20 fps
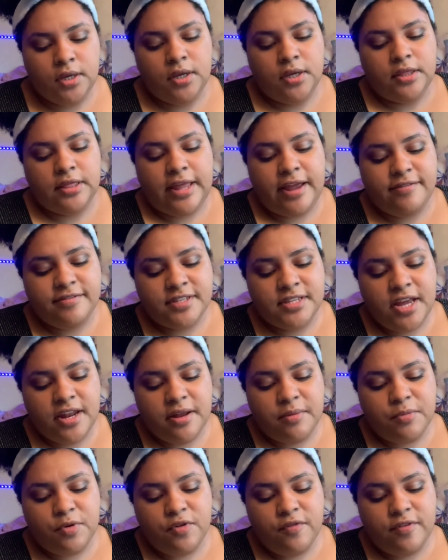life's not
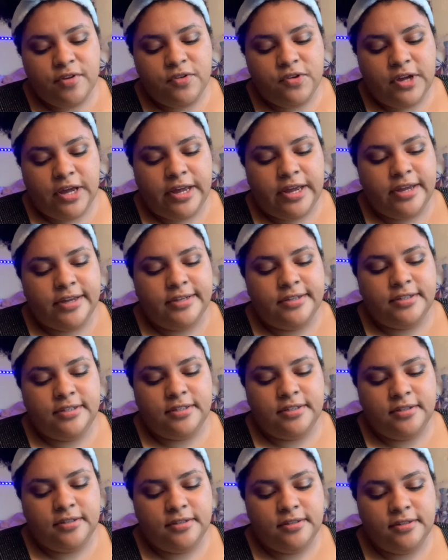a movie, you
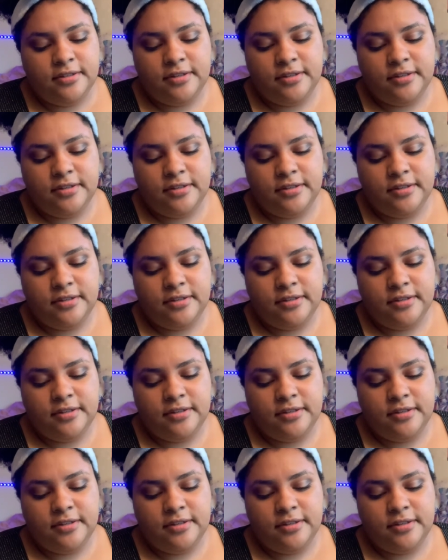guys.